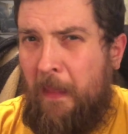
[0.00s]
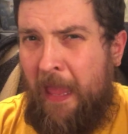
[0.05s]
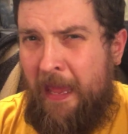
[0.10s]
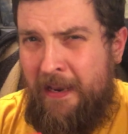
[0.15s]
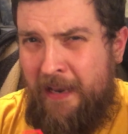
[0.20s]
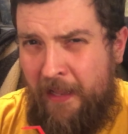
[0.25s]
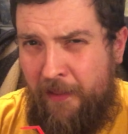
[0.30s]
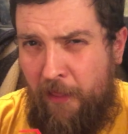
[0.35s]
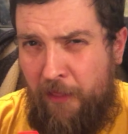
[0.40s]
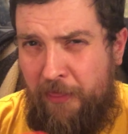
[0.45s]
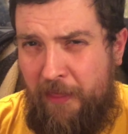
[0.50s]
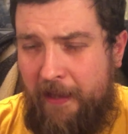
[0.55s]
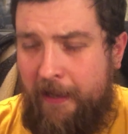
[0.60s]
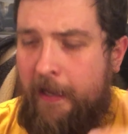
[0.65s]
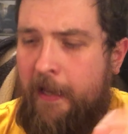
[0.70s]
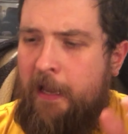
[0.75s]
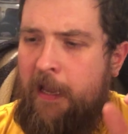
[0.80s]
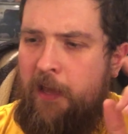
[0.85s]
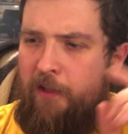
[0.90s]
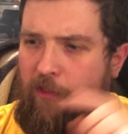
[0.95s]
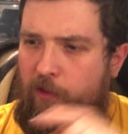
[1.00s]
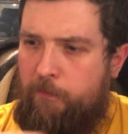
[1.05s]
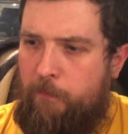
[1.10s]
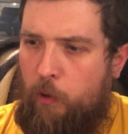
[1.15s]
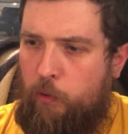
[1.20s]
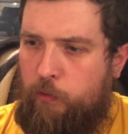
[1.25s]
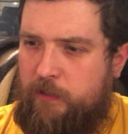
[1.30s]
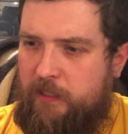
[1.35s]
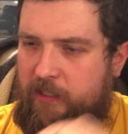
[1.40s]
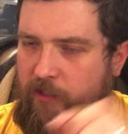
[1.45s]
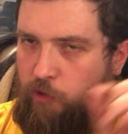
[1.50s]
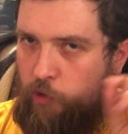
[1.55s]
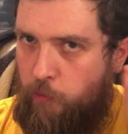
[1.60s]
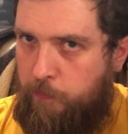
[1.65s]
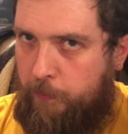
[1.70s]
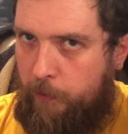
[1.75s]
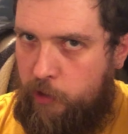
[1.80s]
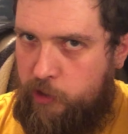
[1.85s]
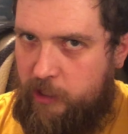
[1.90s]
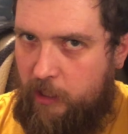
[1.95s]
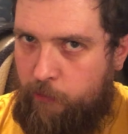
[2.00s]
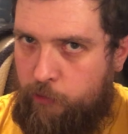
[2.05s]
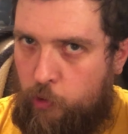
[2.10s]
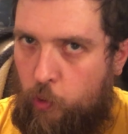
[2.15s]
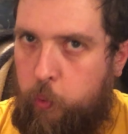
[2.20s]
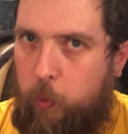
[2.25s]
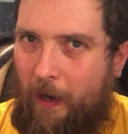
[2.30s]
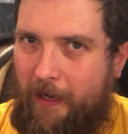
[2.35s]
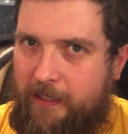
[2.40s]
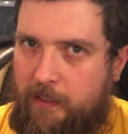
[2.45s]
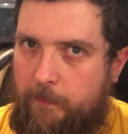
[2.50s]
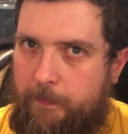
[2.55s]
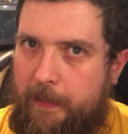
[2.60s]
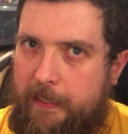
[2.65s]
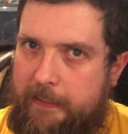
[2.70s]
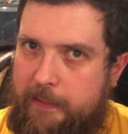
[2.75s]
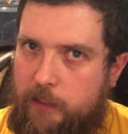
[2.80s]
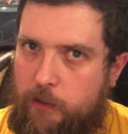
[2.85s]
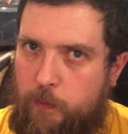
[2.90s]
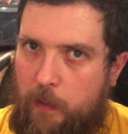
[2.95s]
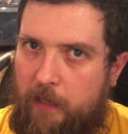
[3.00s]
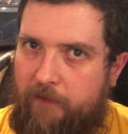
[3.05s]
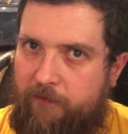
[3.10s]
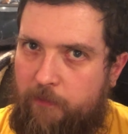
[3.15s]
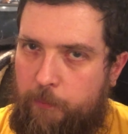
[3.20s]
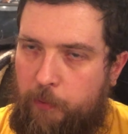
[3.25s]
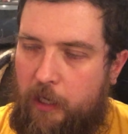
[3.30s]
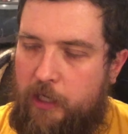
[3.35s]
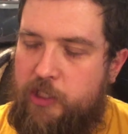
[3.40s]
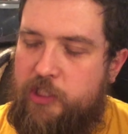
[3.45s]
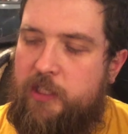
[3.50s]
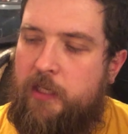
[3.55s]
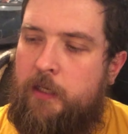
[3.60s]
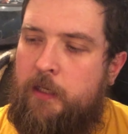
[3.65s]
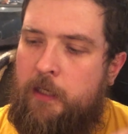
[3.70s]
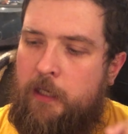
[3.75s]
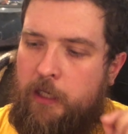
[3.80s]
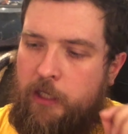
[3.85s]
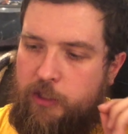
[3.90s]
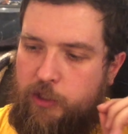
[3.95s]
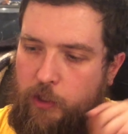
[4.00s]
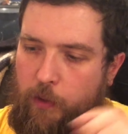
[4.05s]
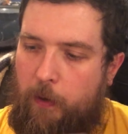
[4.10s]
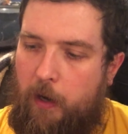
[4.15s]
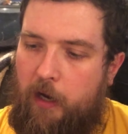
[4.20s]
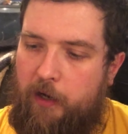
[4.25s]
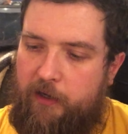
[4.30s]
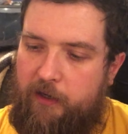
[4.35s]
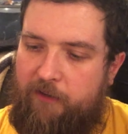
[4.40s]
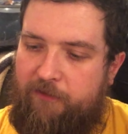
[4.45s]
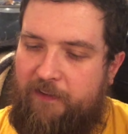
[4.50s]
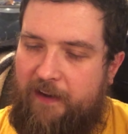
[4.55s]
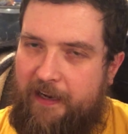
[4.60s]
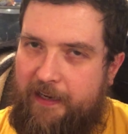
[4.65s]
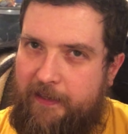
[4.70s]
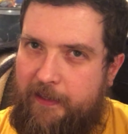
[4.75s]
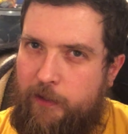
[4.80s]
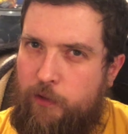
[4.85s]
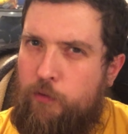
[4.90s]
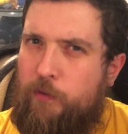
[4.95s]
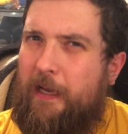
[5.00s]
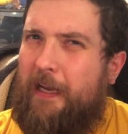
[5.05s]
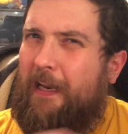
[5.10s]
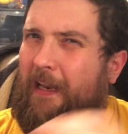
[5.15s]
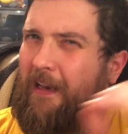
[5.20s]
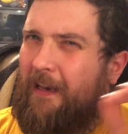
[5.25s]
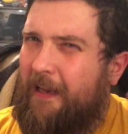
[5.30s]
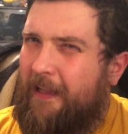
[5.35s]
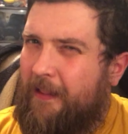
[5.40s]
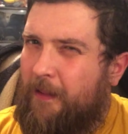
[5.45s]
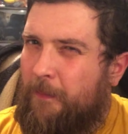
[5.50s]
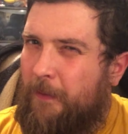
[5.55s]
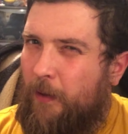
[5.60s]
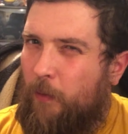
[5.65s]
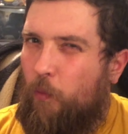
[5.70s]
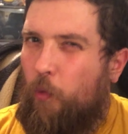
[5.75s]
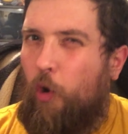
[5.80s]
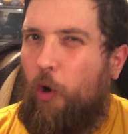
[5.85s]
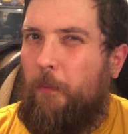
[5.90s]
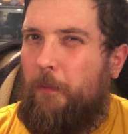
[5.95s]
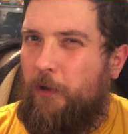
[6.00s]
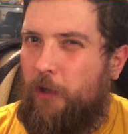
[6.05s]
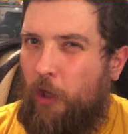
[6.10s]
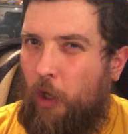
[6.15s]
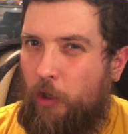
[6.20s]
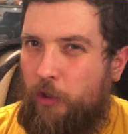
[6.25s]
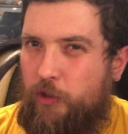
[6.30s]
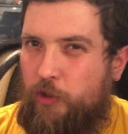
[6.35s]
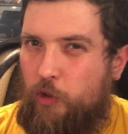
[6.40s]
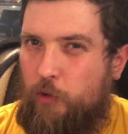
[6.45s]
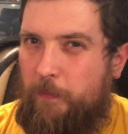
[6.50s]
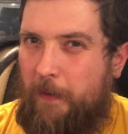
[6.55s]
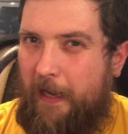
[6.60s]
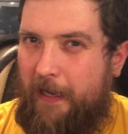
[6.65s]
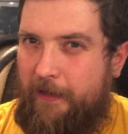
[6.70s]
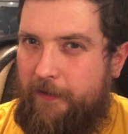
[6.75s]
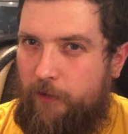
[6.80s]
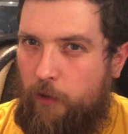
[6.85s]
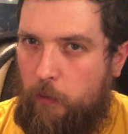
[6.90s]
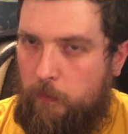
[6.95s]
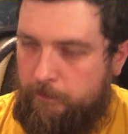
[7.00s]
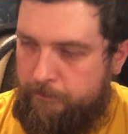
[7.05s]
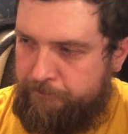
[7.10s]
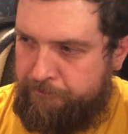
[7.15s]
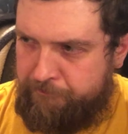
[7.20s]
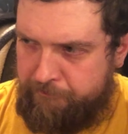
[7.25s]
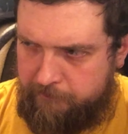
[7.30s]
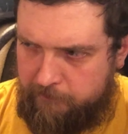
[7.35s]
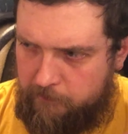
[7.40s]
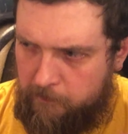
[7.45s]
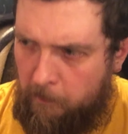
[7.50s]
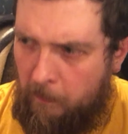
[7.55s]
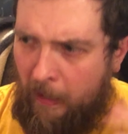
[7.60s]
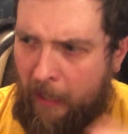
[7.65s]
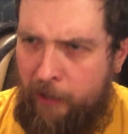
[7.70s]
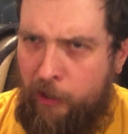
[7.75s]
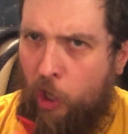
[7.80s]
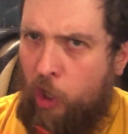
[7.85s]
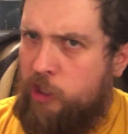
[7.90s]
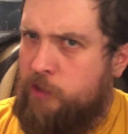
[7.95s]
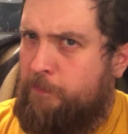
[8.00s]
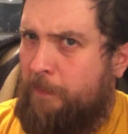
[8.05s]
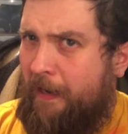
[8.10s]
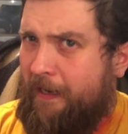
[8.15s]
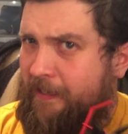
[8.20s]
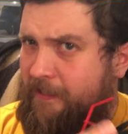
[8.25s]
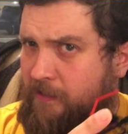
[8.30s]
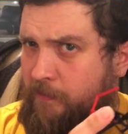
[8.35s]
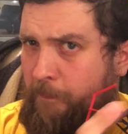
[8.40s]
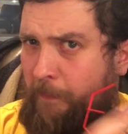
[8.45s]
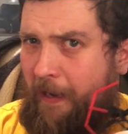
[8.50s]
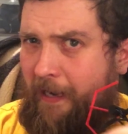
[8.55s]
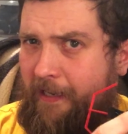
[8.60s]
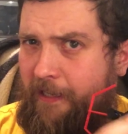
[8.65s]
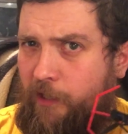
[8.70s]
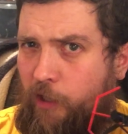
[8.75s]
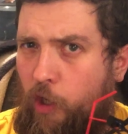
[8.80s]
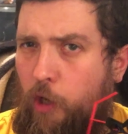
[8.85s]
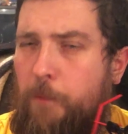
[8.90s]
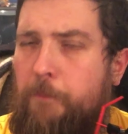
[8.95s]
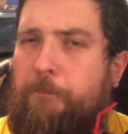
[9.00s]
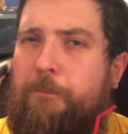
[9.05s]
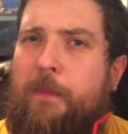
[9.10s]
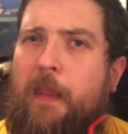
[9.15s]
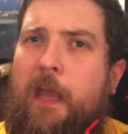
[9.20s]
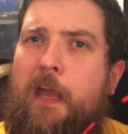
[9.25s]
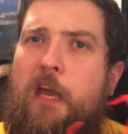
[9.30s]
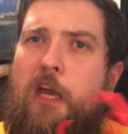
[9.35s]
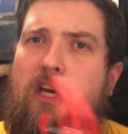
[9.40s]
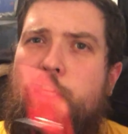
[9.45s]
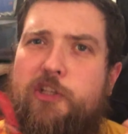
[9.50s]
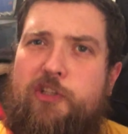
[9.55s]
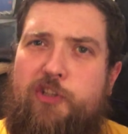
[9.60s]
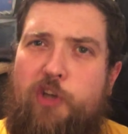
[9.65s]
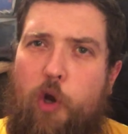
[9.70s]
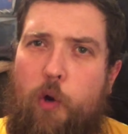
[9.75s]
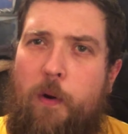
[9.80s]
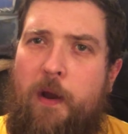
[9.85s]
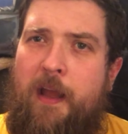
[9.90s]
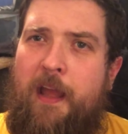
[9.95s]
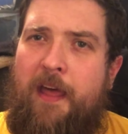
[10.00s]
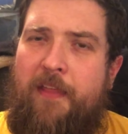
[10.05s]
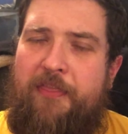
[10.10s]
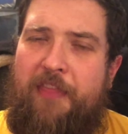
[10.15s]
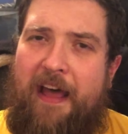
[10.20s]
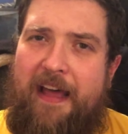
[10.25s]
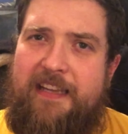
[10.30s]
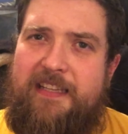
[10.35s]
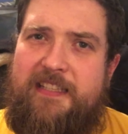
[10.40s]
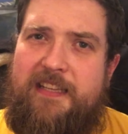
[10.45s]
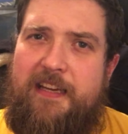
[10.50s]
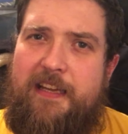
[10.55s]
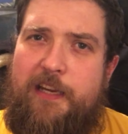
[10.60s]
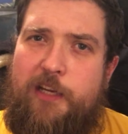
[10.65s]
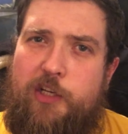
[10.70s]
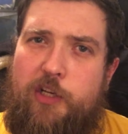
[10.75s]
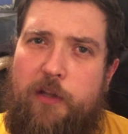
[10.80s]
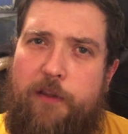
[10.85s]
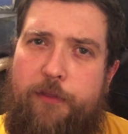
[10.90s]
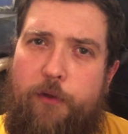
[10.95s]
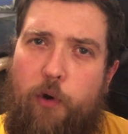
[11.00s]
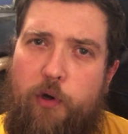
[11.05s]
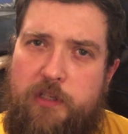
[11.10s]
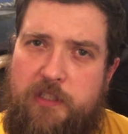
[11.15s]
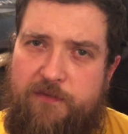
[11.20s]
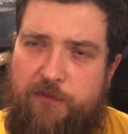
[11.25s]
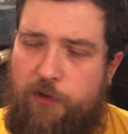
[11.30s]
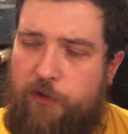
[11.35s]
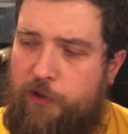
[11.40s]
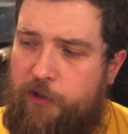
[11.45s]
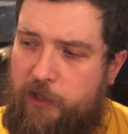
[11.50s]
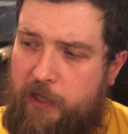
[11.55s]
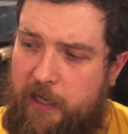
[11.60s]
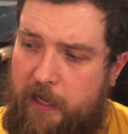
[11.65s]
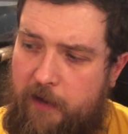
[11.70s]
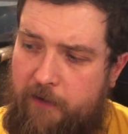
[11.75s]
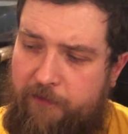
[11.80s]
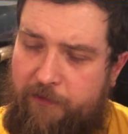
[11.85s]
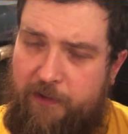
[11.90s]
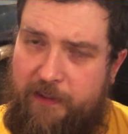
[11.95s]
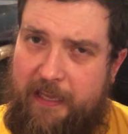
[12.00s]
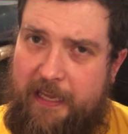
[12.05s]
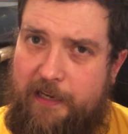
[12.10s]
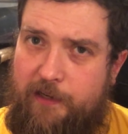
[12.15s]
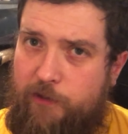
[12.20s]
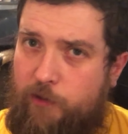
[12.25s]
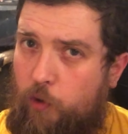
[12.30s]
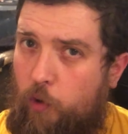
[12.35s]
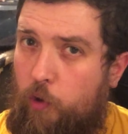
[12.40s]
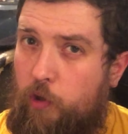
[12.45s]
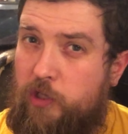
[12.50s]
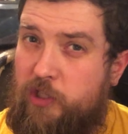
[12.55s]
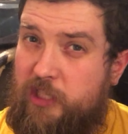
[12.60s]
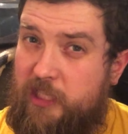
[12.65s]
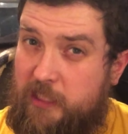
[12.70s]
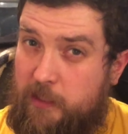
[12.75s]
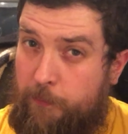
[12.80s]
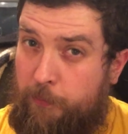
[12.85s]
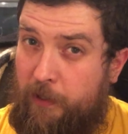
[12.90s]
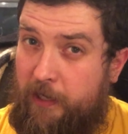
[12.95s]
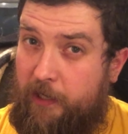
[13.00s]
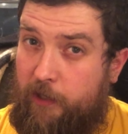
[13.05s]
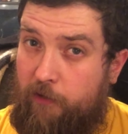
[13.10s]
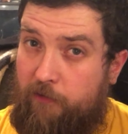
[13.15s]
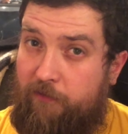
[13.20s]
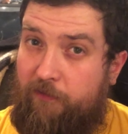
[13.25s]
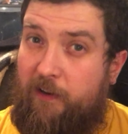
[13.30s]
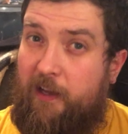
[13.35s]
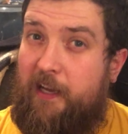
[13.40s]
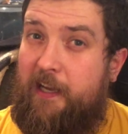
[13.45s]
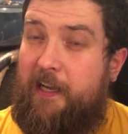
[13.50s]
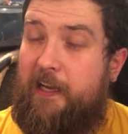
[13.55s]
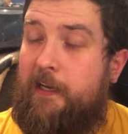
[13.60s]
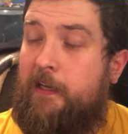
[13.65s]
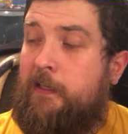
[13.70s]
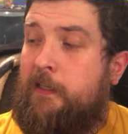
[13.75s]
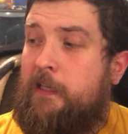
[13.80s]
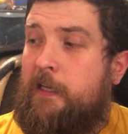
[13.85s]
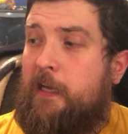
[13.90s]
Another thing, the motors do push out quite a bit as well for brushed, so you are going to find they do get a little bit warm, not too bad though, not as bad as the back here. So that's the initial thoughts for the indoor. She's a pretty good flyer.